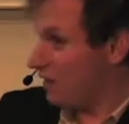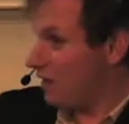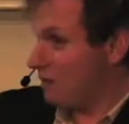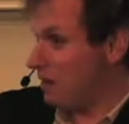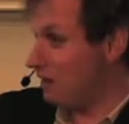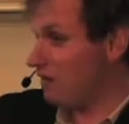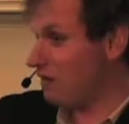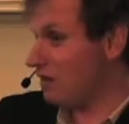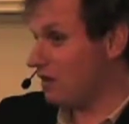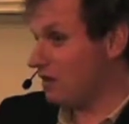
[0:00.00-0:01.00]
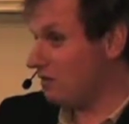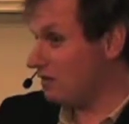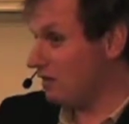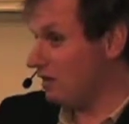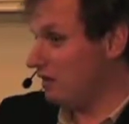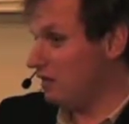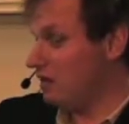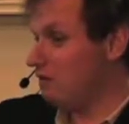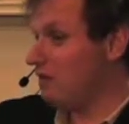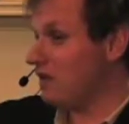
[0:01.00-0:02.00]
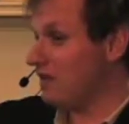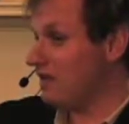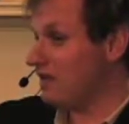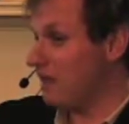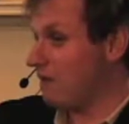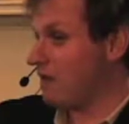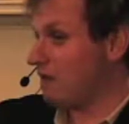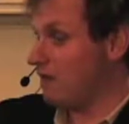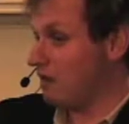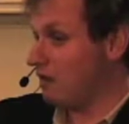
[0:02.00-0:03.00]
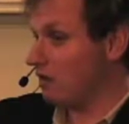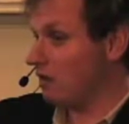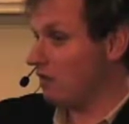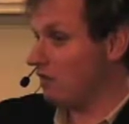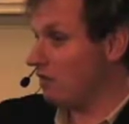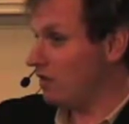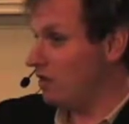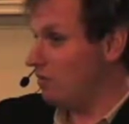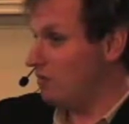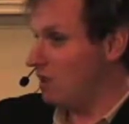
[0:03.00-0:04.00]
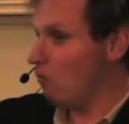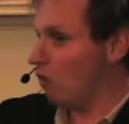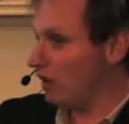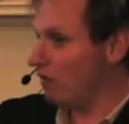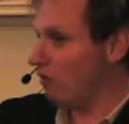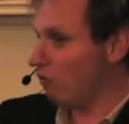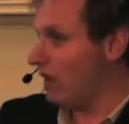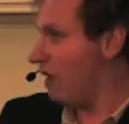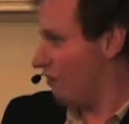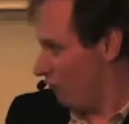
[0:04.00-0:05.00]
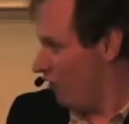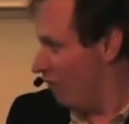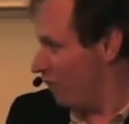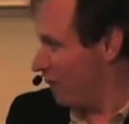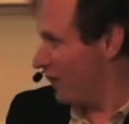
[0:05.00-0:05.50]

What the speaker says: I mean, you don't get the same kind of feeling of wanting to run out of the room